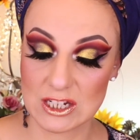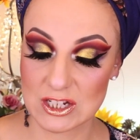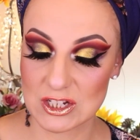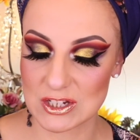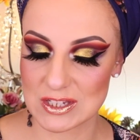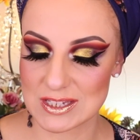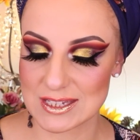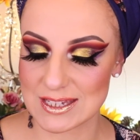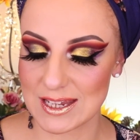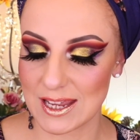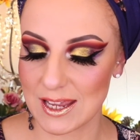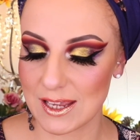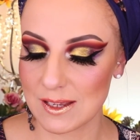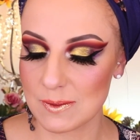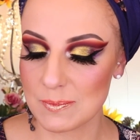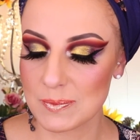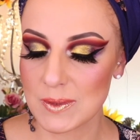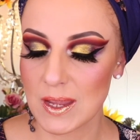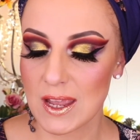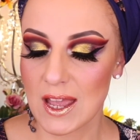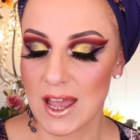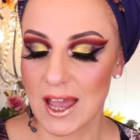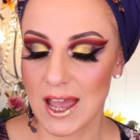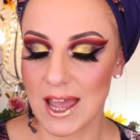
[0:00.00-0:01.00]
just saying.
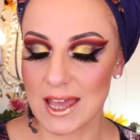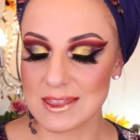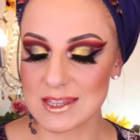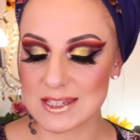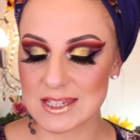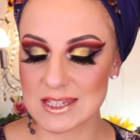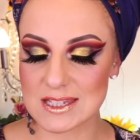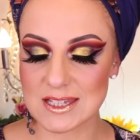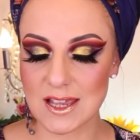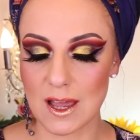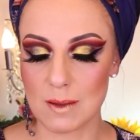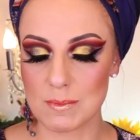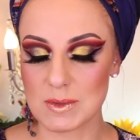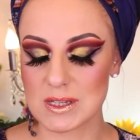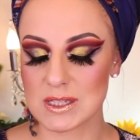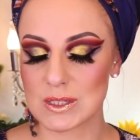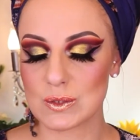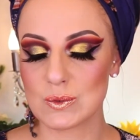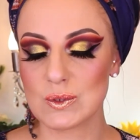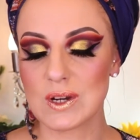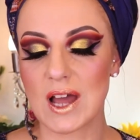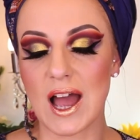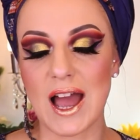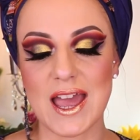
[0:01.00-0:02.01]
And this is coming
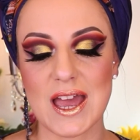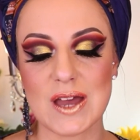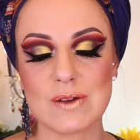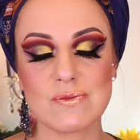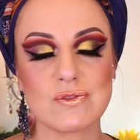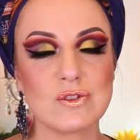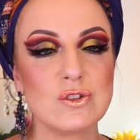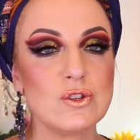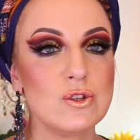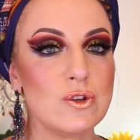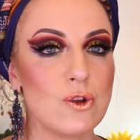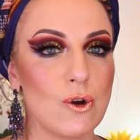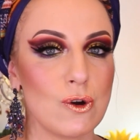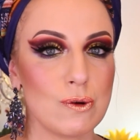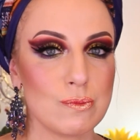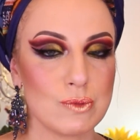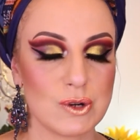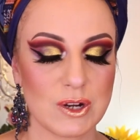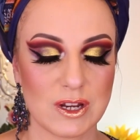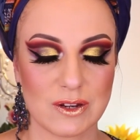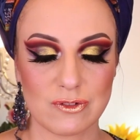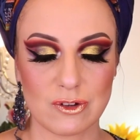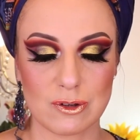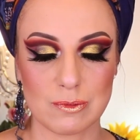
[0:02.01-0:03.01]
soon. I have no
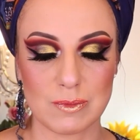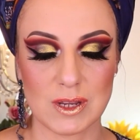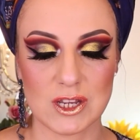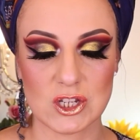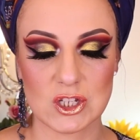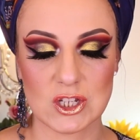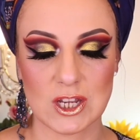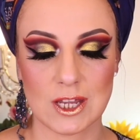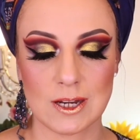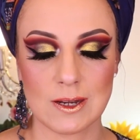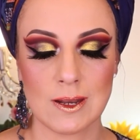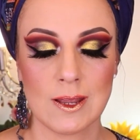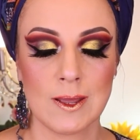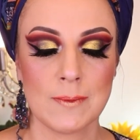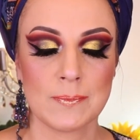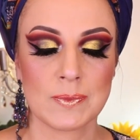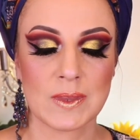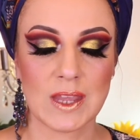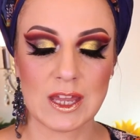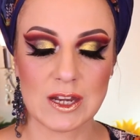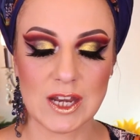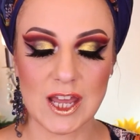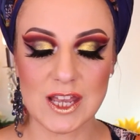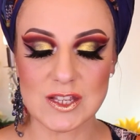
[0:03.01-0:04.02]
more information,
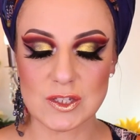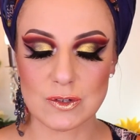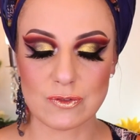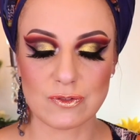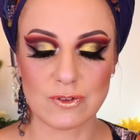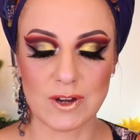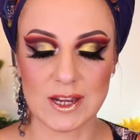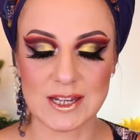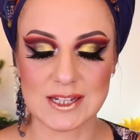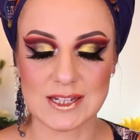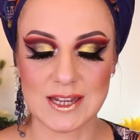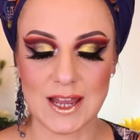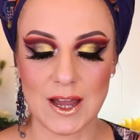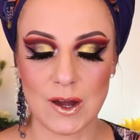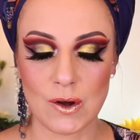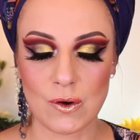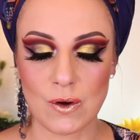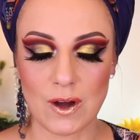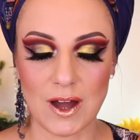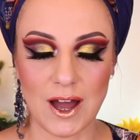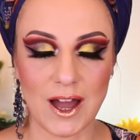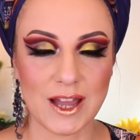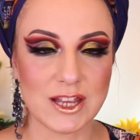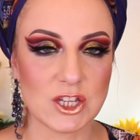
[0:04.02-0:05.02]
and as of right
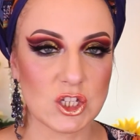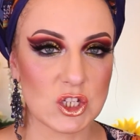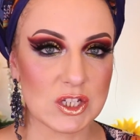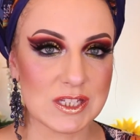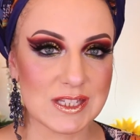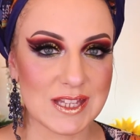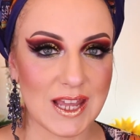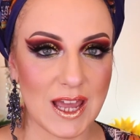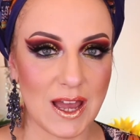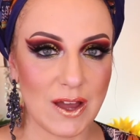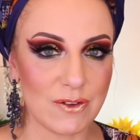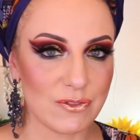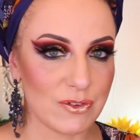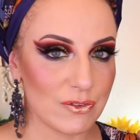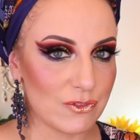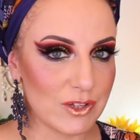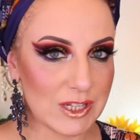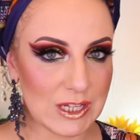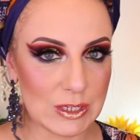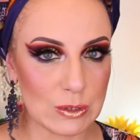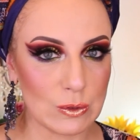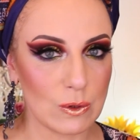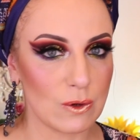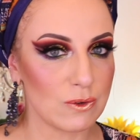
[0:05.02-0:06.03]
now I just have a
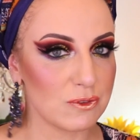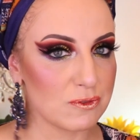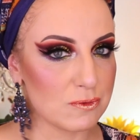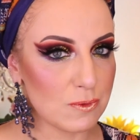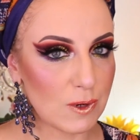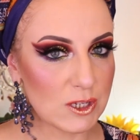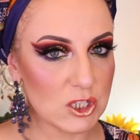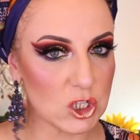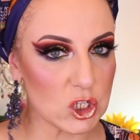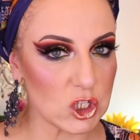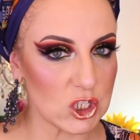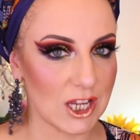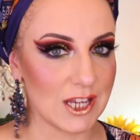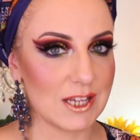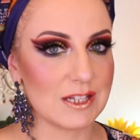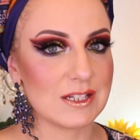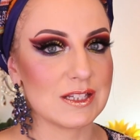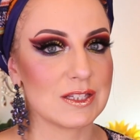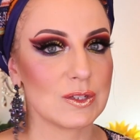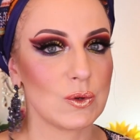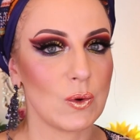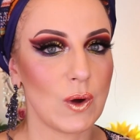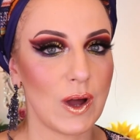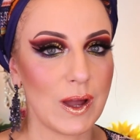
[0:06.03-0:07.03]
video of one
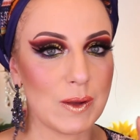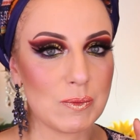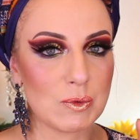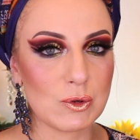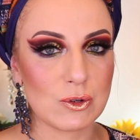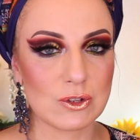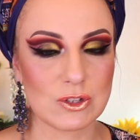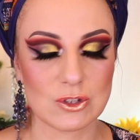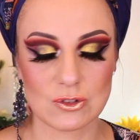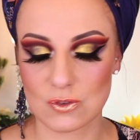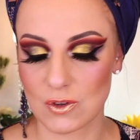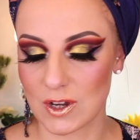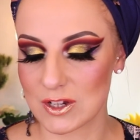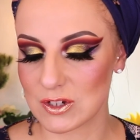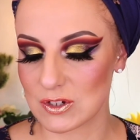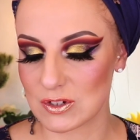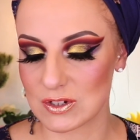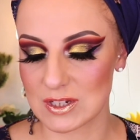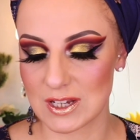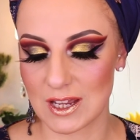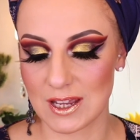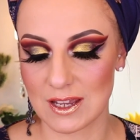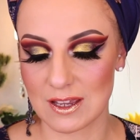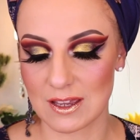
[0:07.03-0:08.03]
shade, so I'm going to try
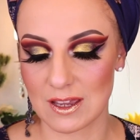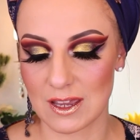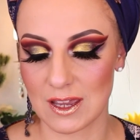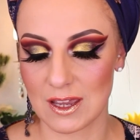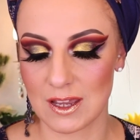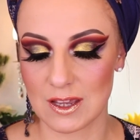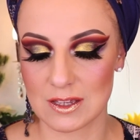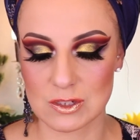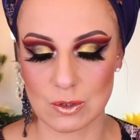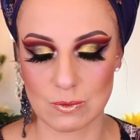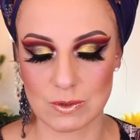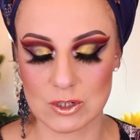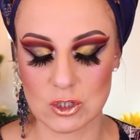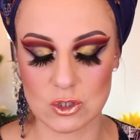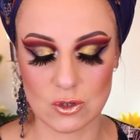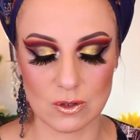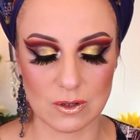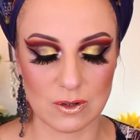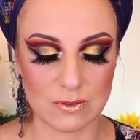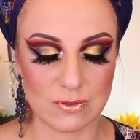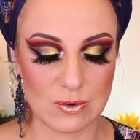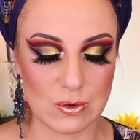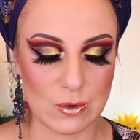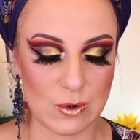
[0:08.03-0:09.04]
to take a
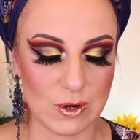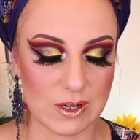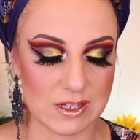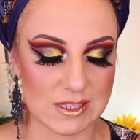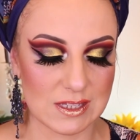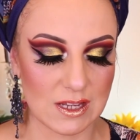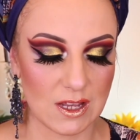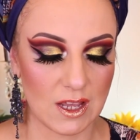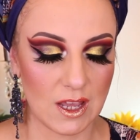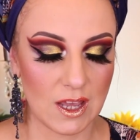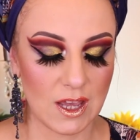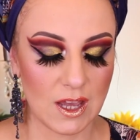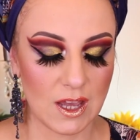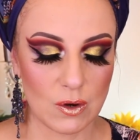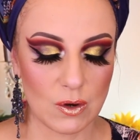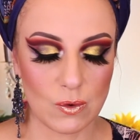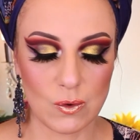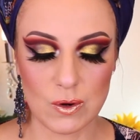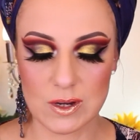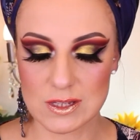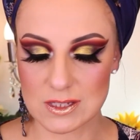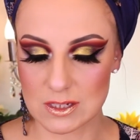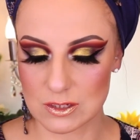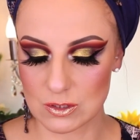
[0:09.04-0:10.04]
screenshot, of course.
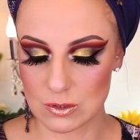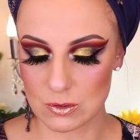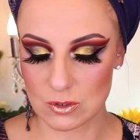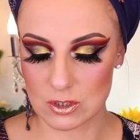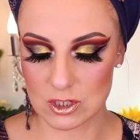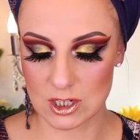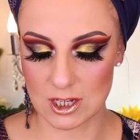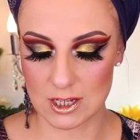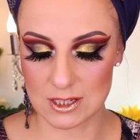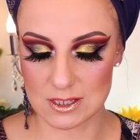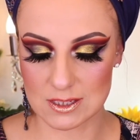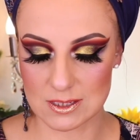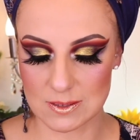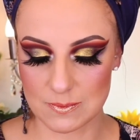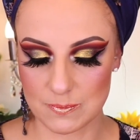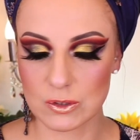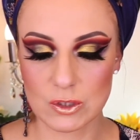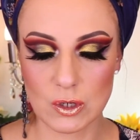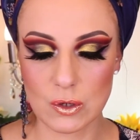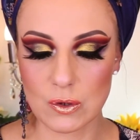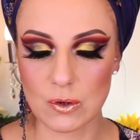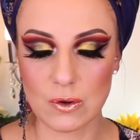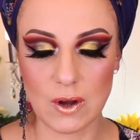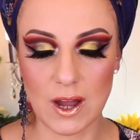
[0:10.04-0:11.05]
Or is it two shades?
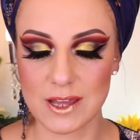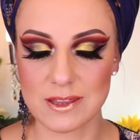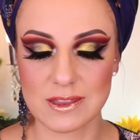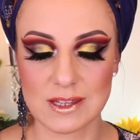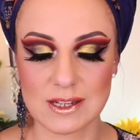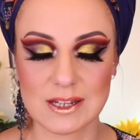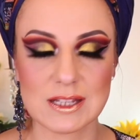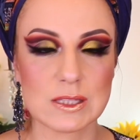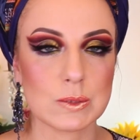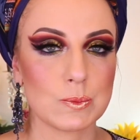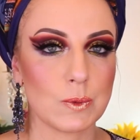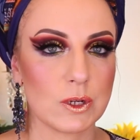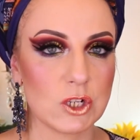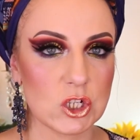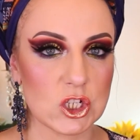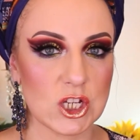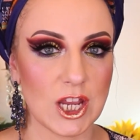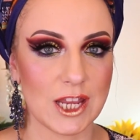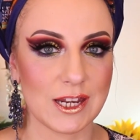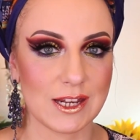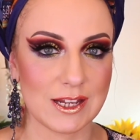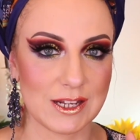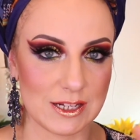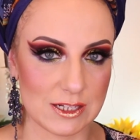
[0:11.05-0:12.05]
No, I think it's one
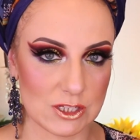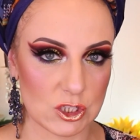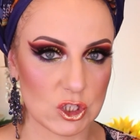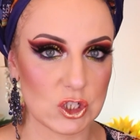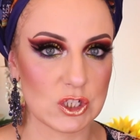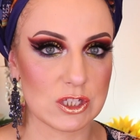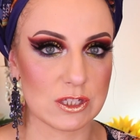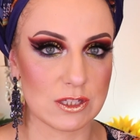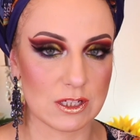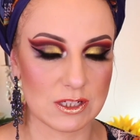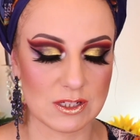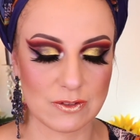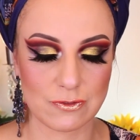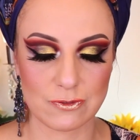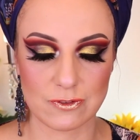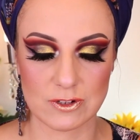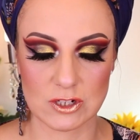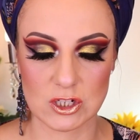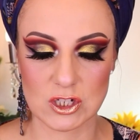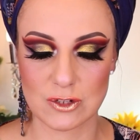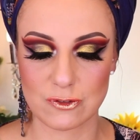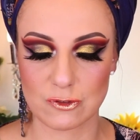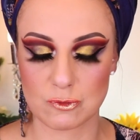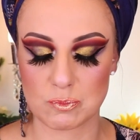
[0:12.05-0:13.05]
shade, and it's just the
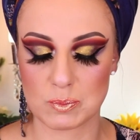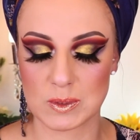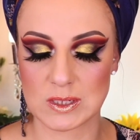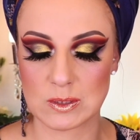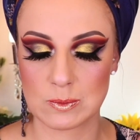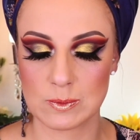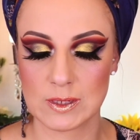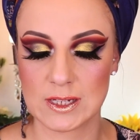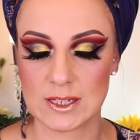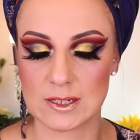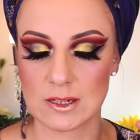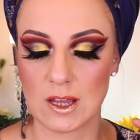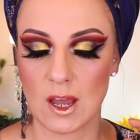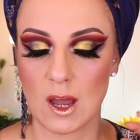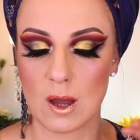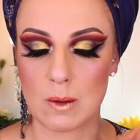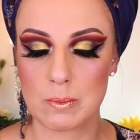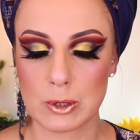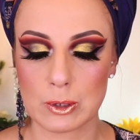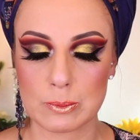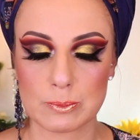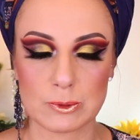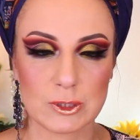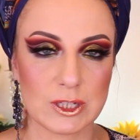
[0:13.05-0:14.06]
different shift between
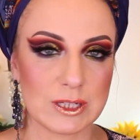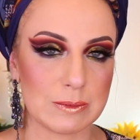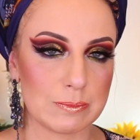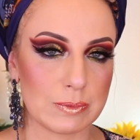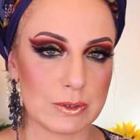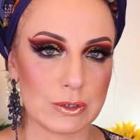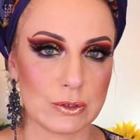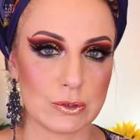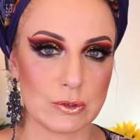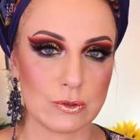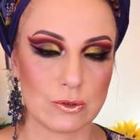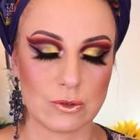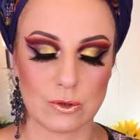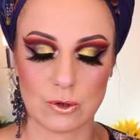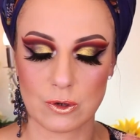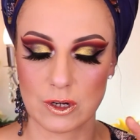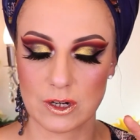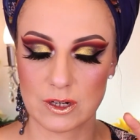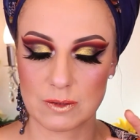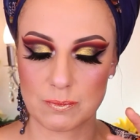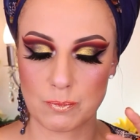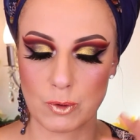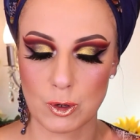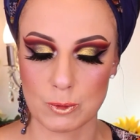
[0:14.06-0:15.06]
purple and blue
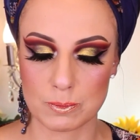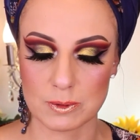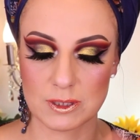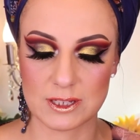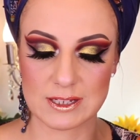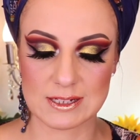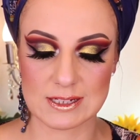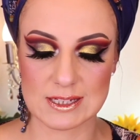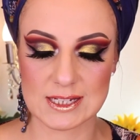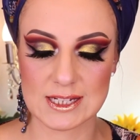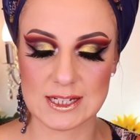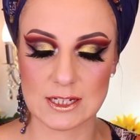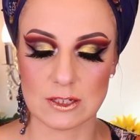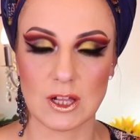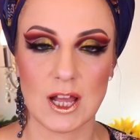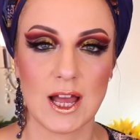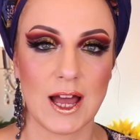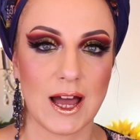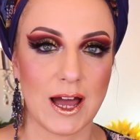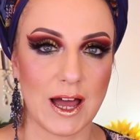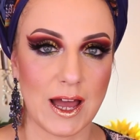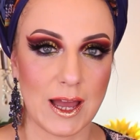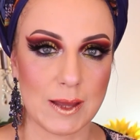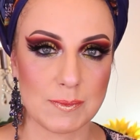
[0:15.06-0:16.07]
or purple and teal.
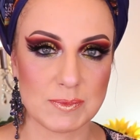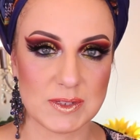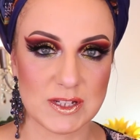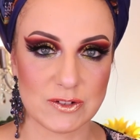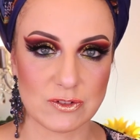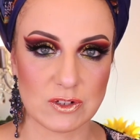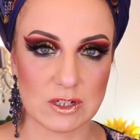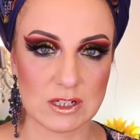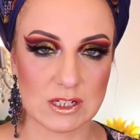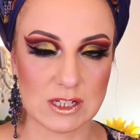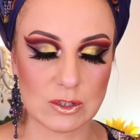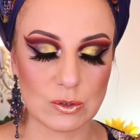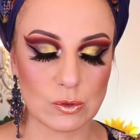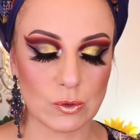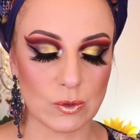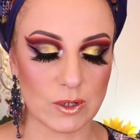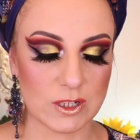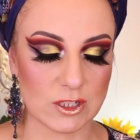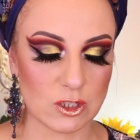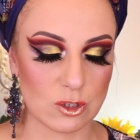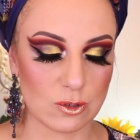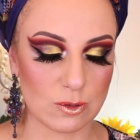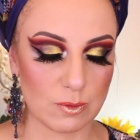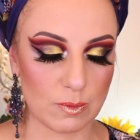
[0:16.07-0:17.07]
I'm definitely
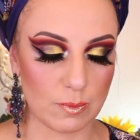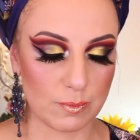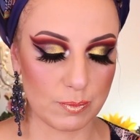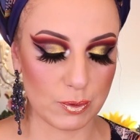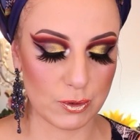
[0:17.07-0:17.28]
going to